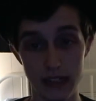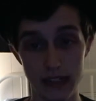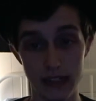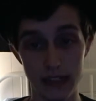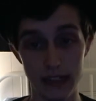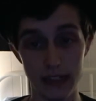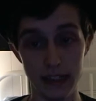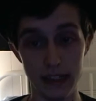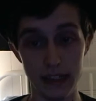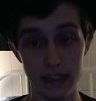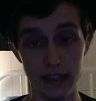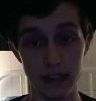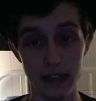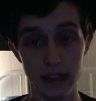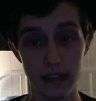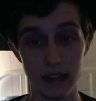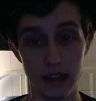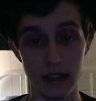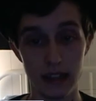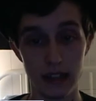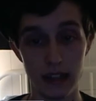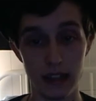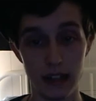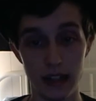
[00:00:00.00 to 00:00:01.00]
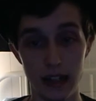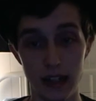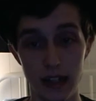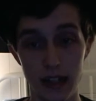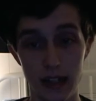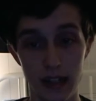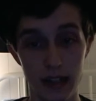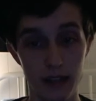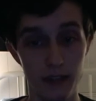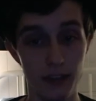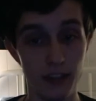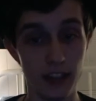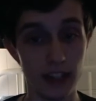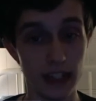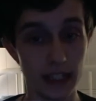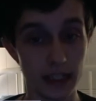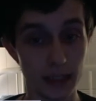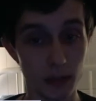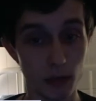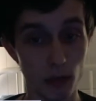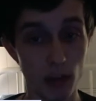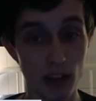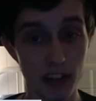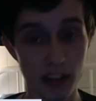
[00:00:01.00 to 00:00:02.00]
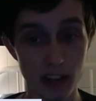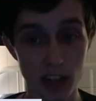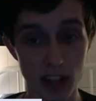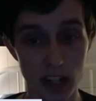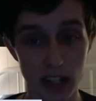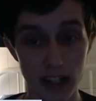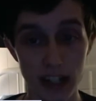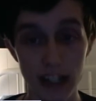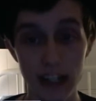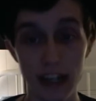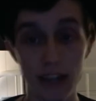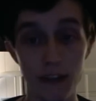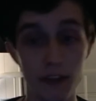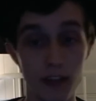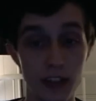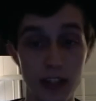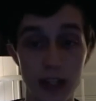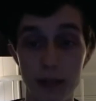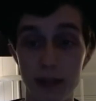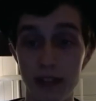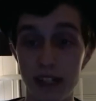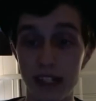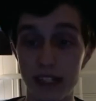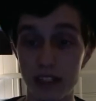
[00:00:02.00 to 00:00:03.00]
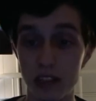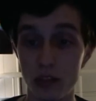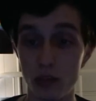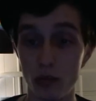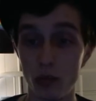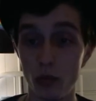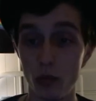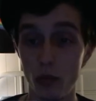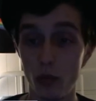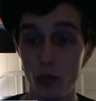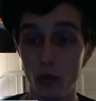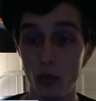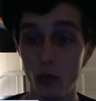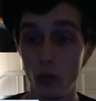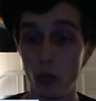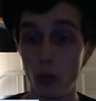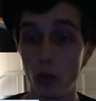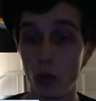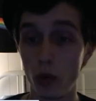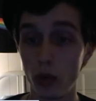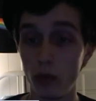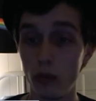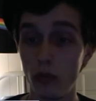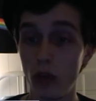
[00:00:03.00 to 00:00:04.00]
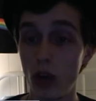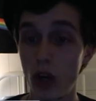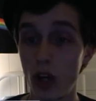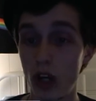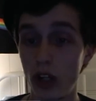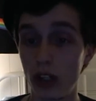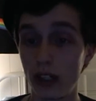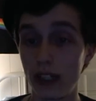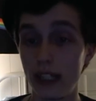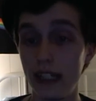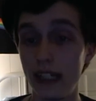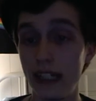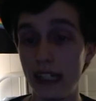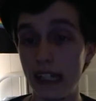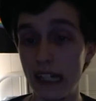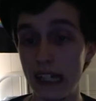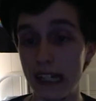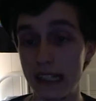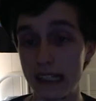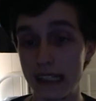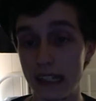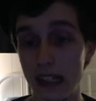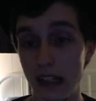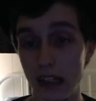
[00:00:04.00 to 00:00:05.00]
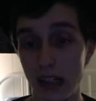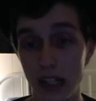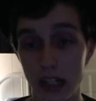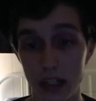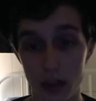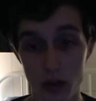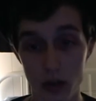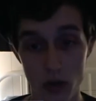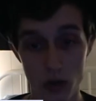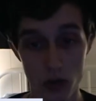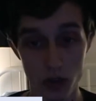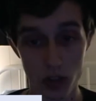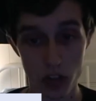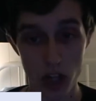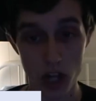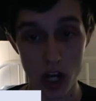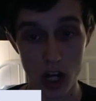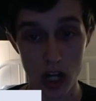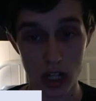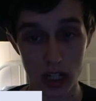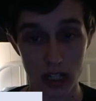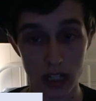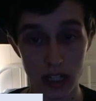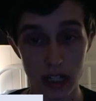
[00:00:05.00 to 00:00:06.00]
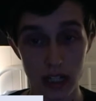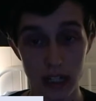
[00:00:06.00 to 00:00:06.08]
see if he gets it right or not. Every time he gets a word wrong, he gets an electroshock.